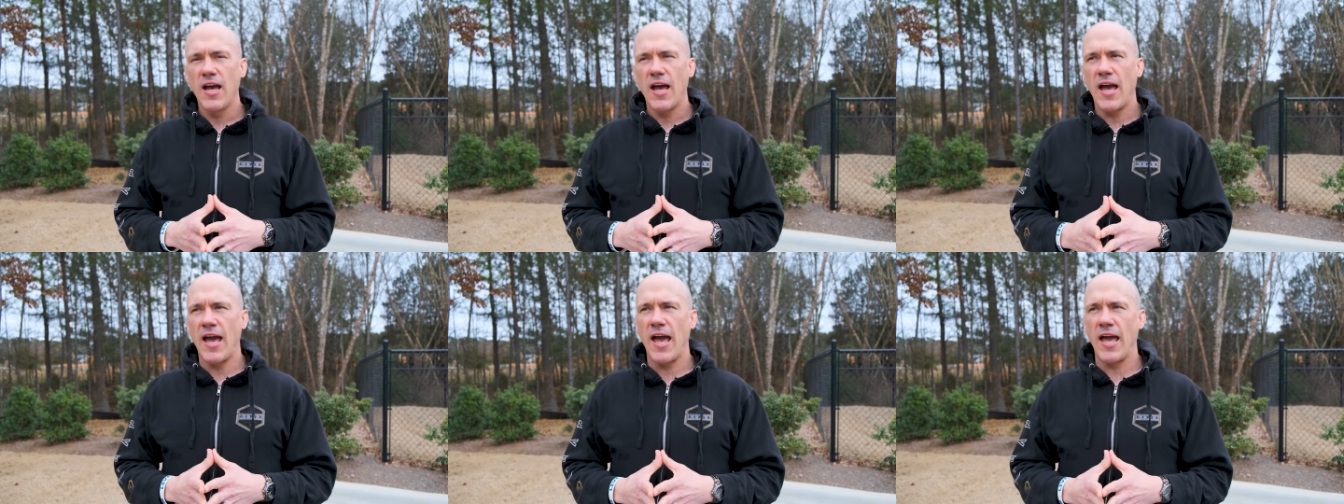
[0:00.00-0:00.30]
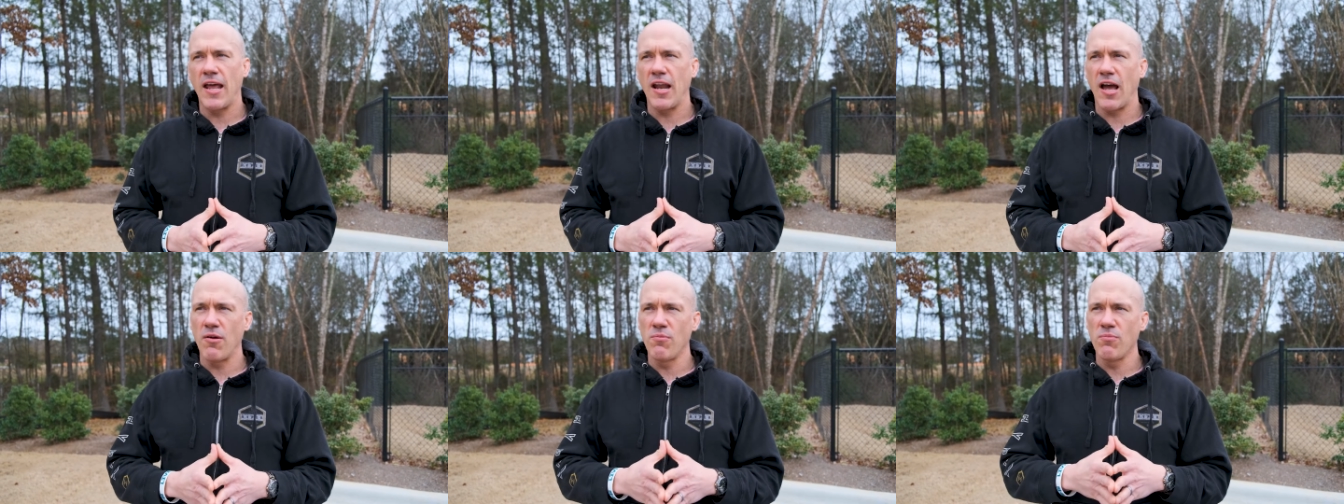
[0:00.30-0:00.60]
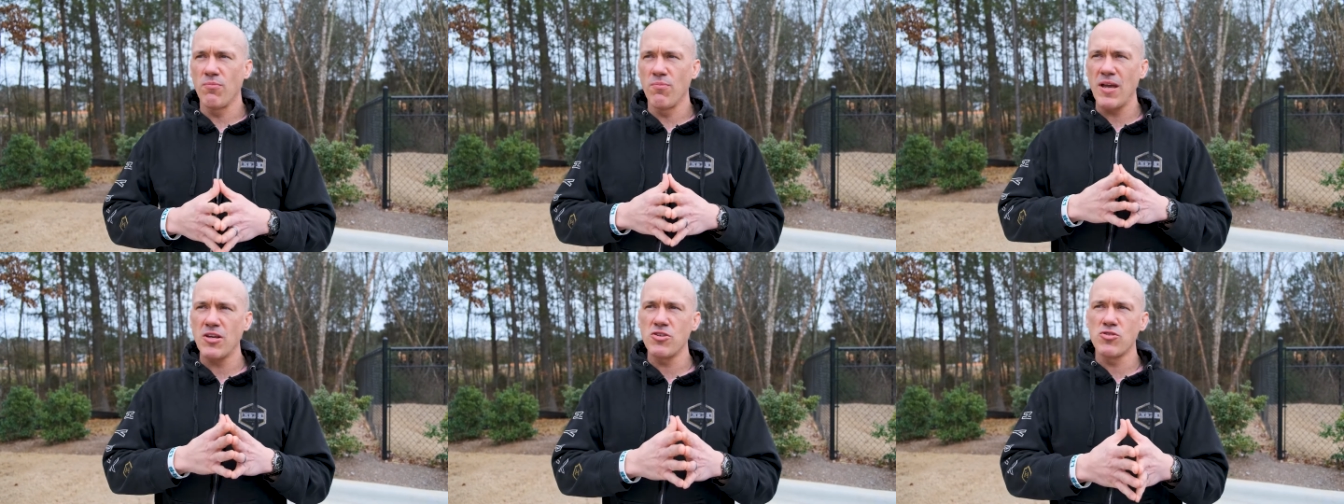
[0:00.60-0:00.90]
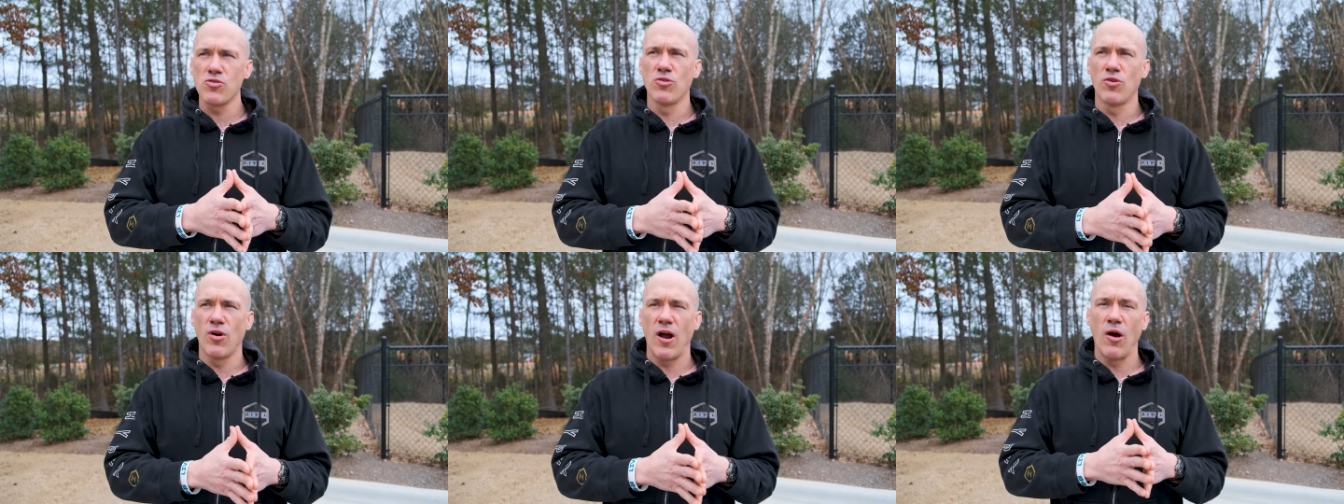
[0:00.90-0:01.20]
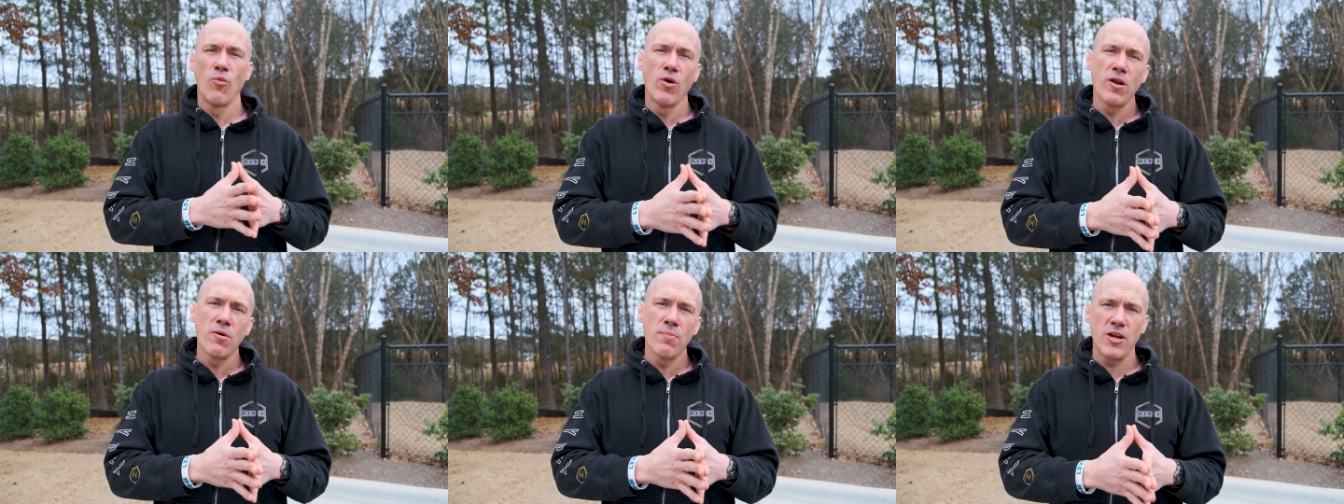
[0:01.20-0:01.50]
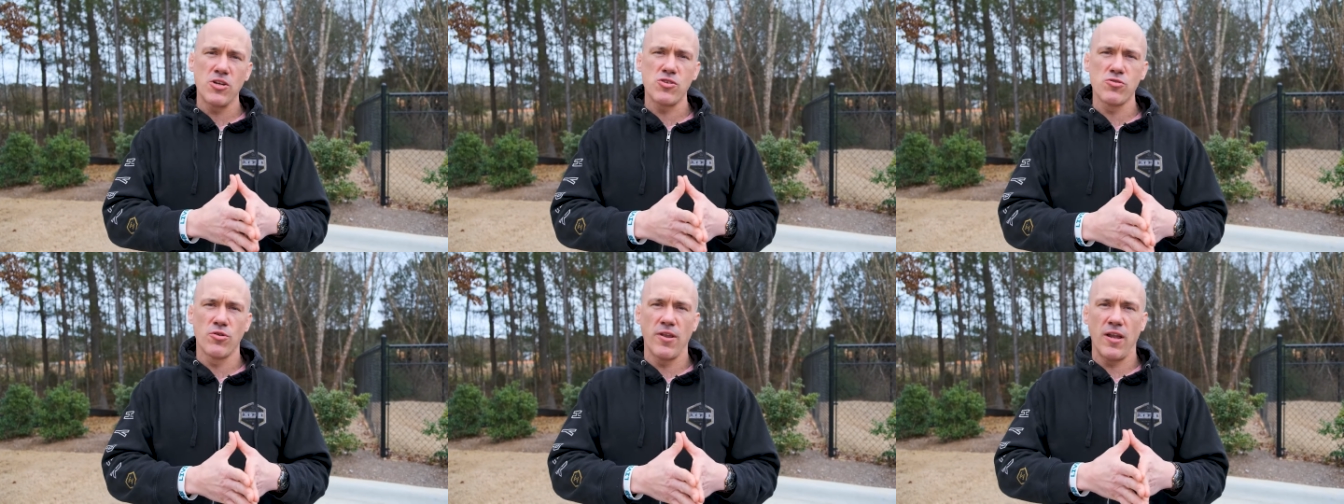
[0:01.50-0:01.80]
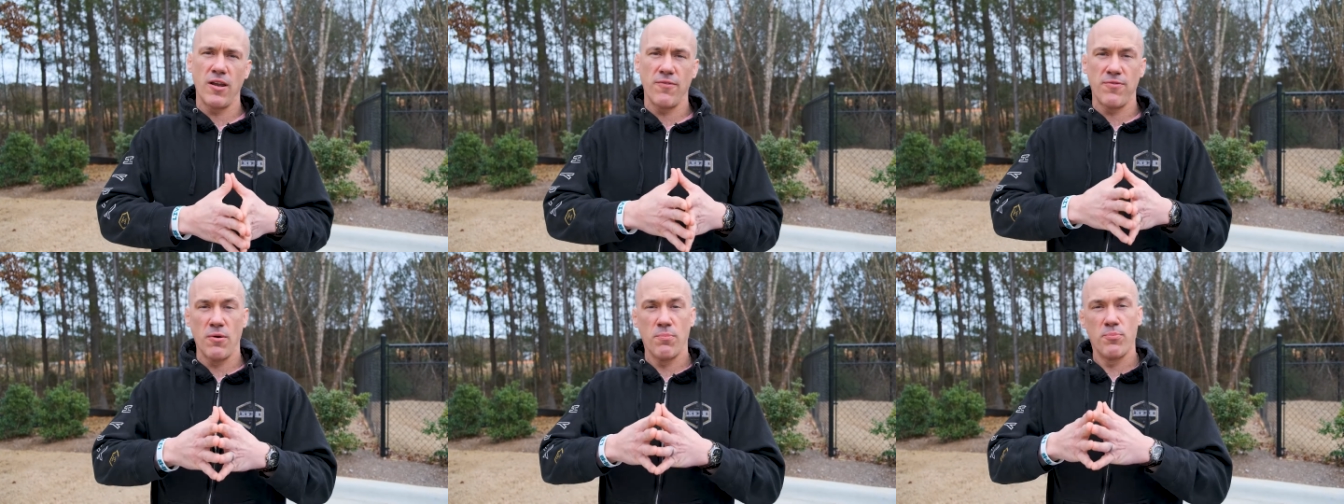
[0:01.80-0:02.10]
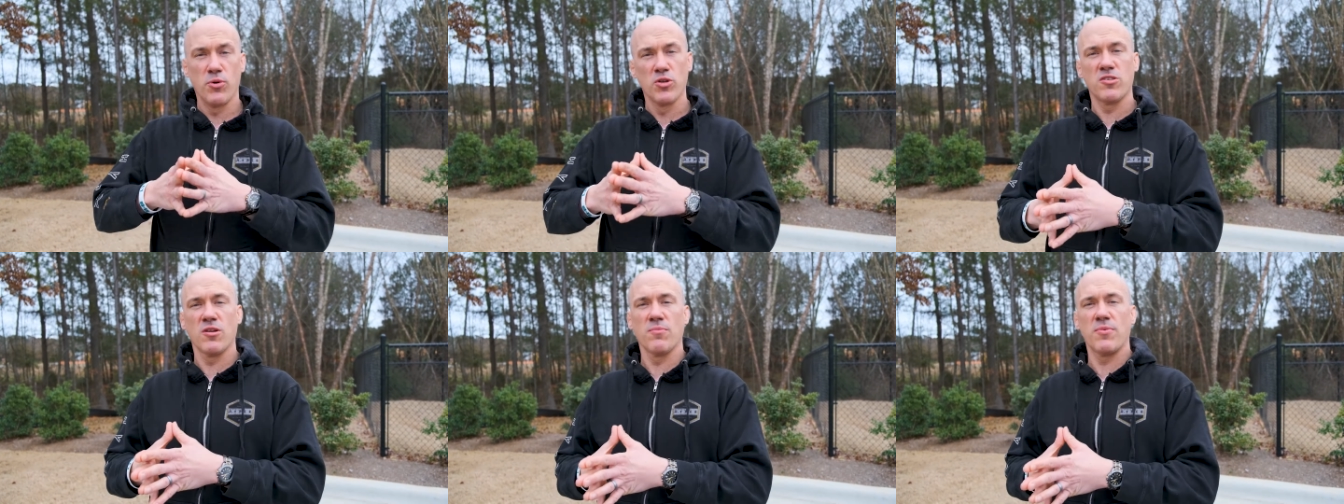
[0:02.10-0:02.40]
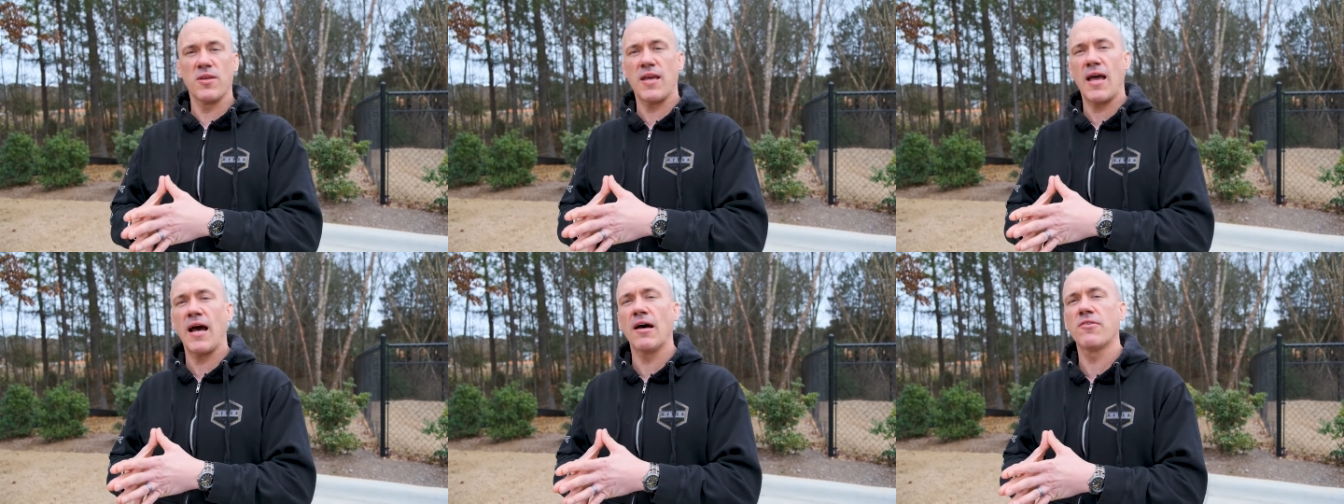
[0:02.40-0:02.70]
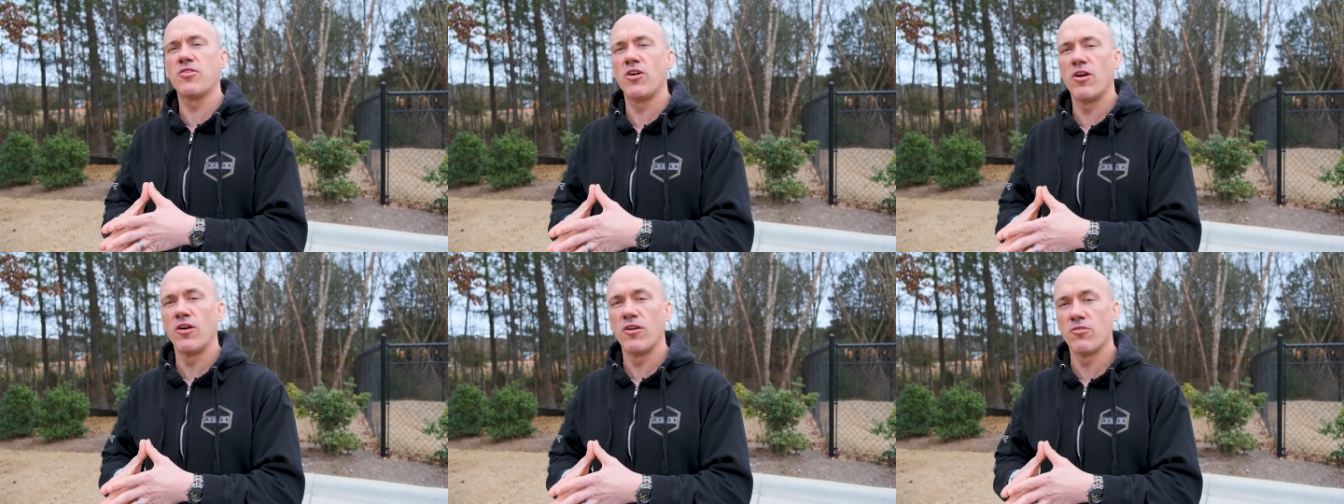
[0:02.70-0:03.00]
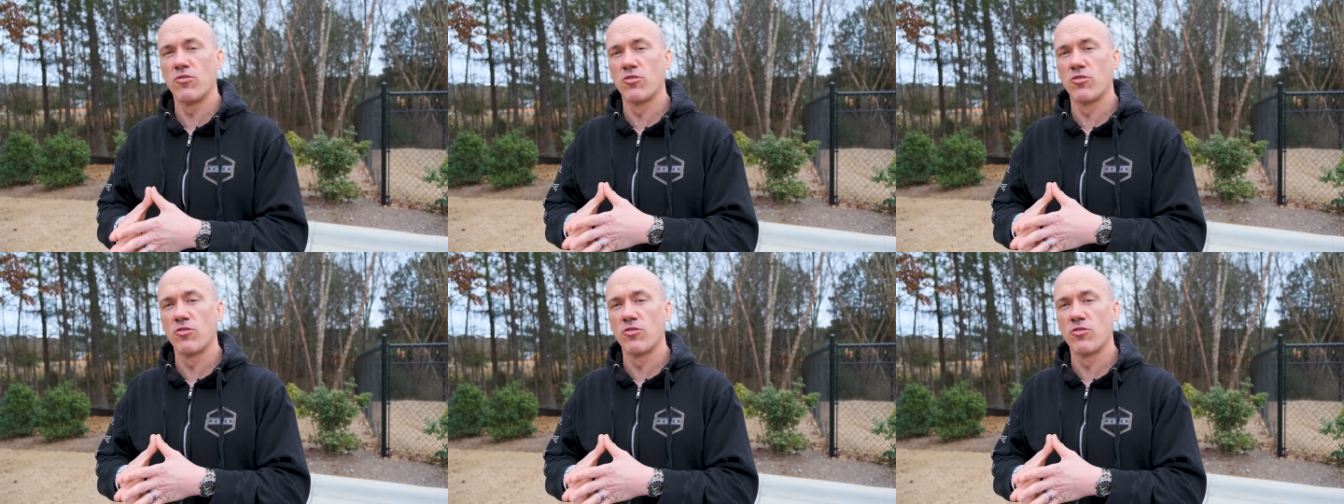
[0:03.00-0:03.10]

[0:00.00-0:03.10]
and I make sure I want to make sure that if I put something out there,